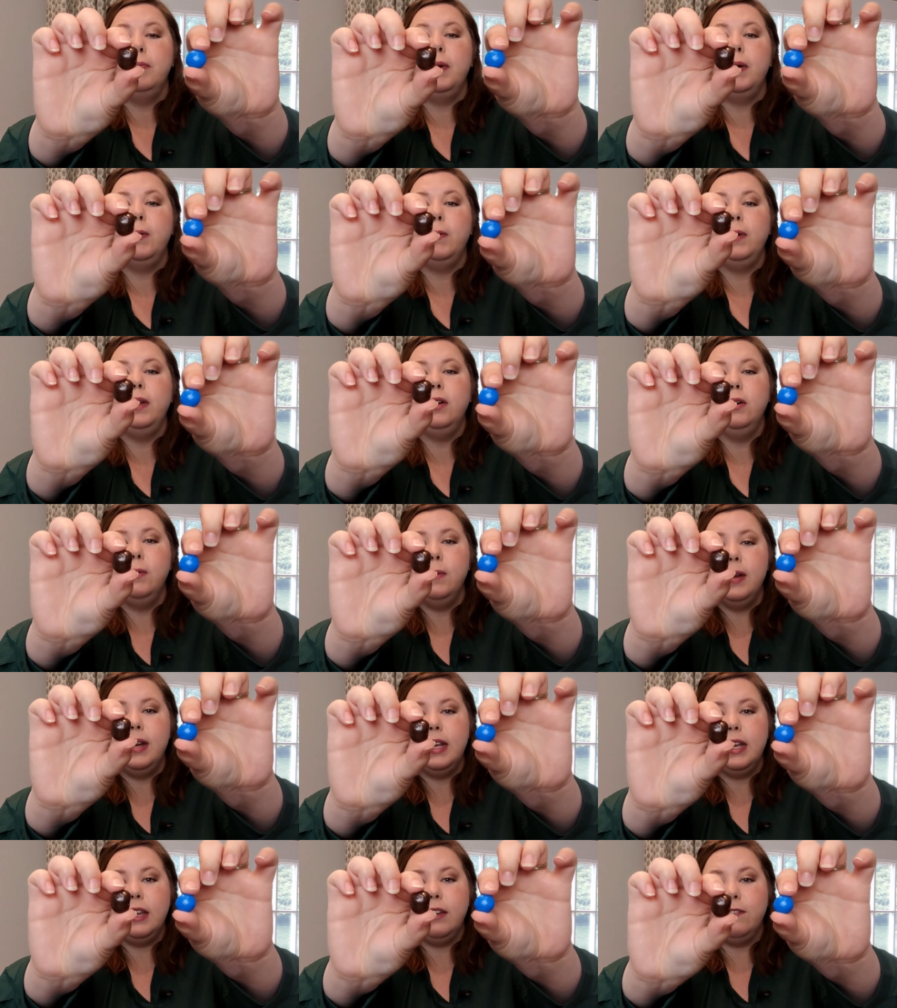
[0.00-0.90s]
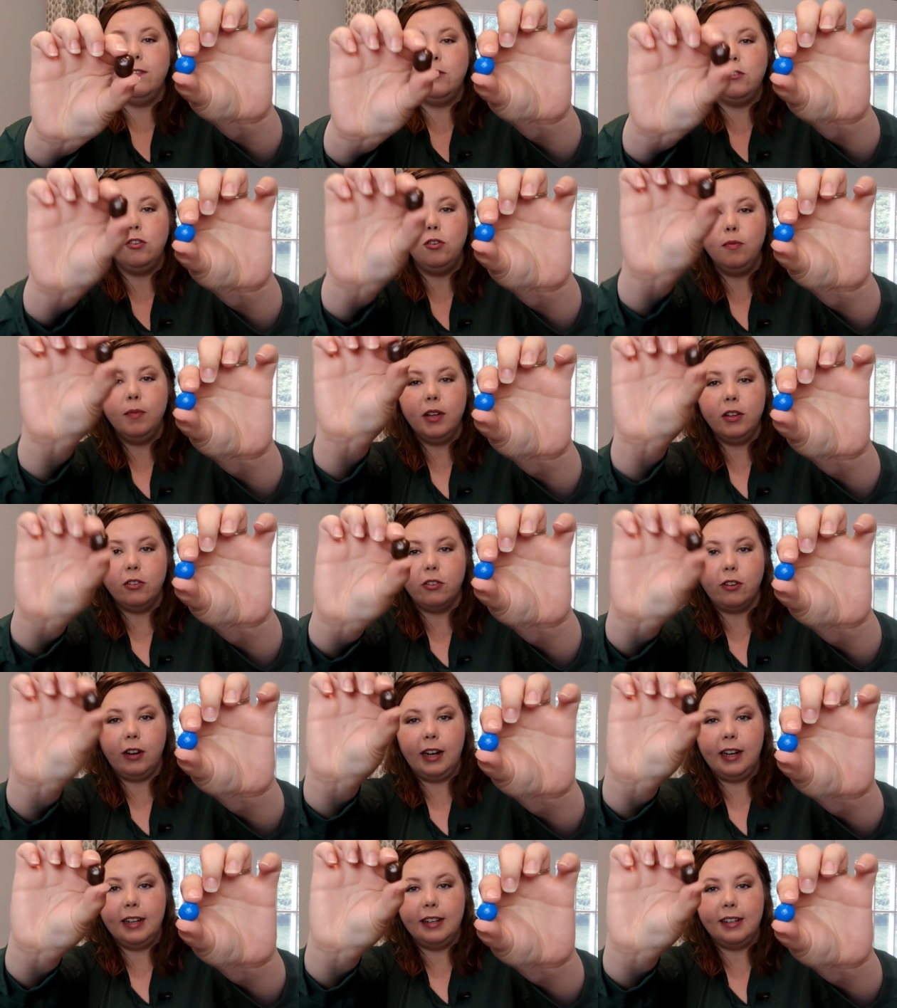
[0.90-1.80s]
But we don't want to give too
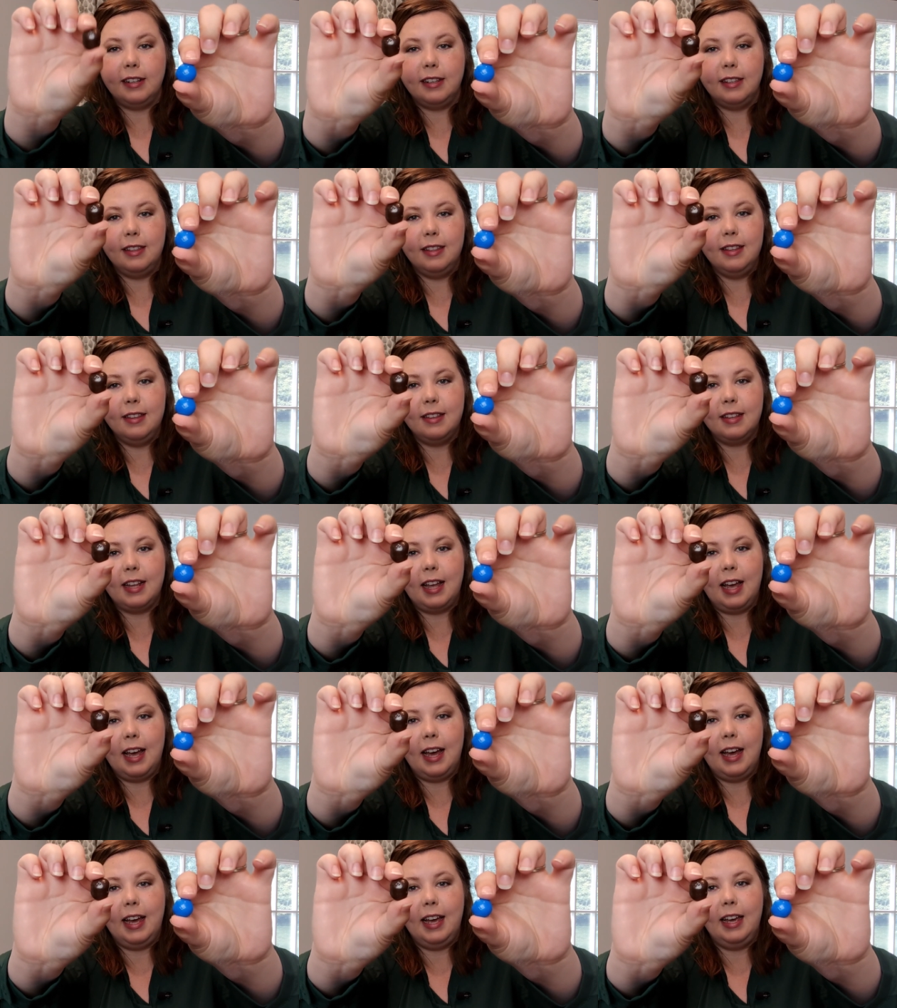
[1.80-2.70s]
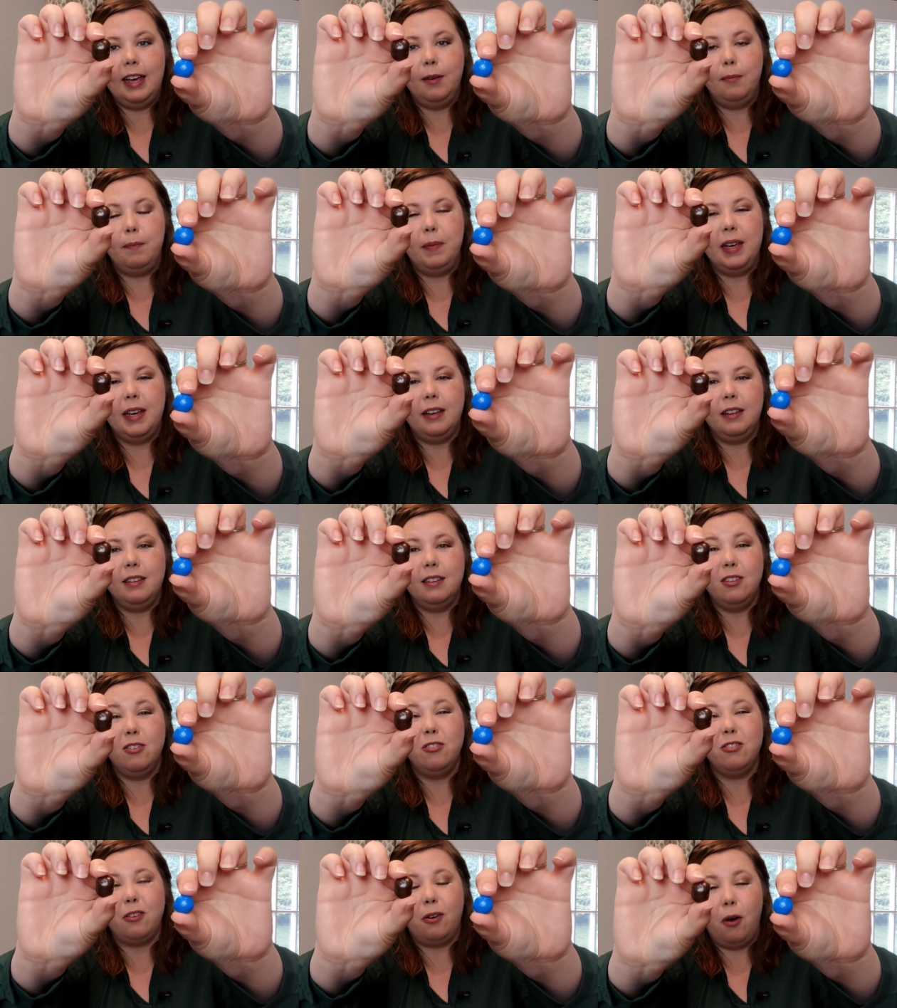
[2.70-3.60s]
much credit to this guy
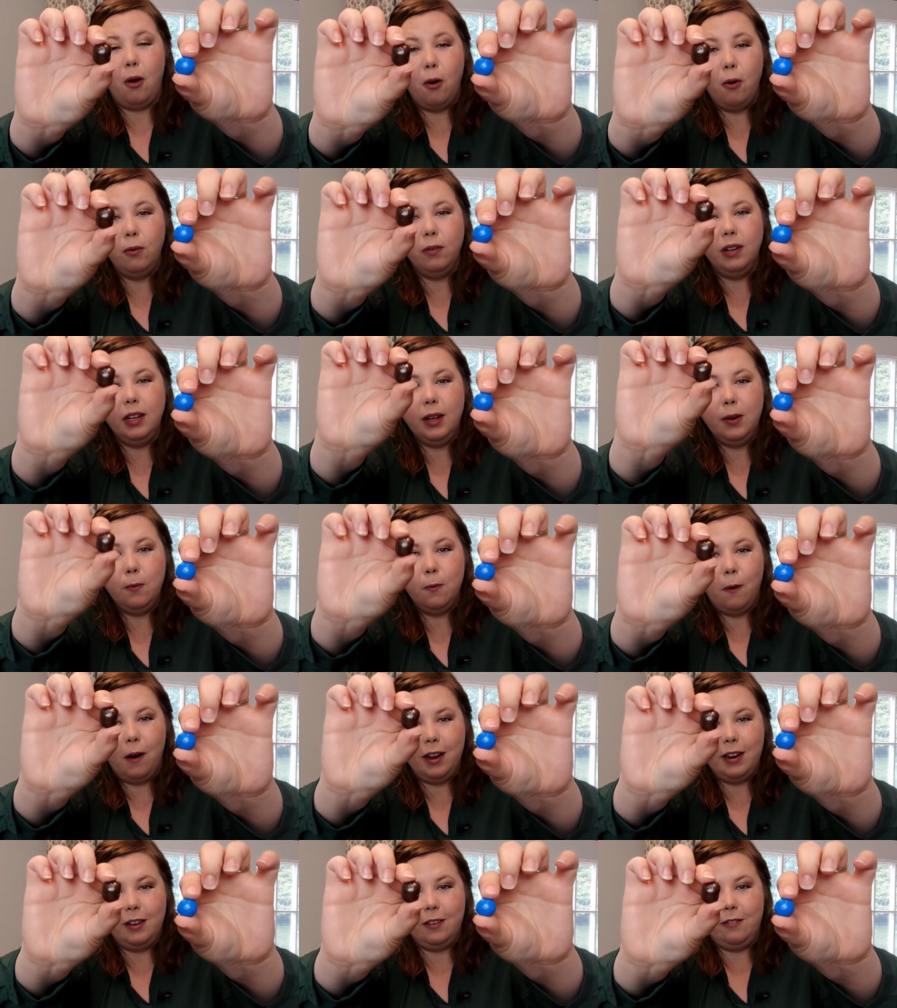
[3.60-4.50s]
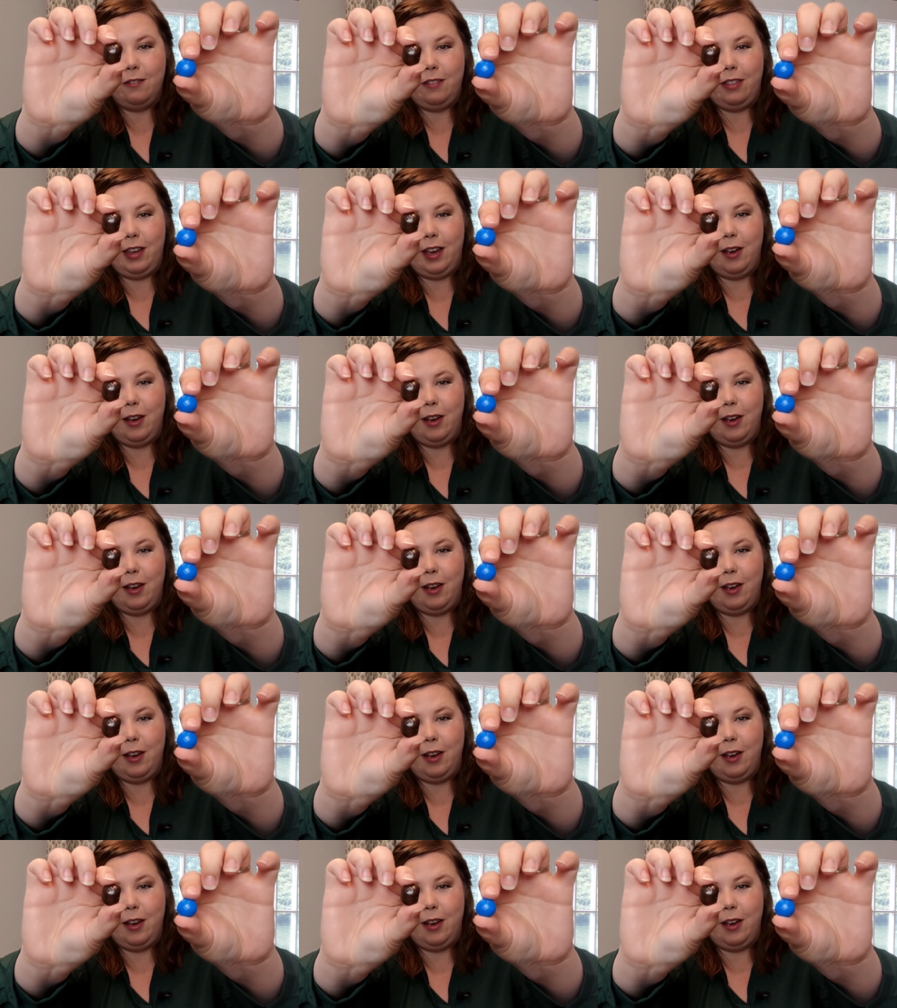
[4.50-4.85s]
because there's only one of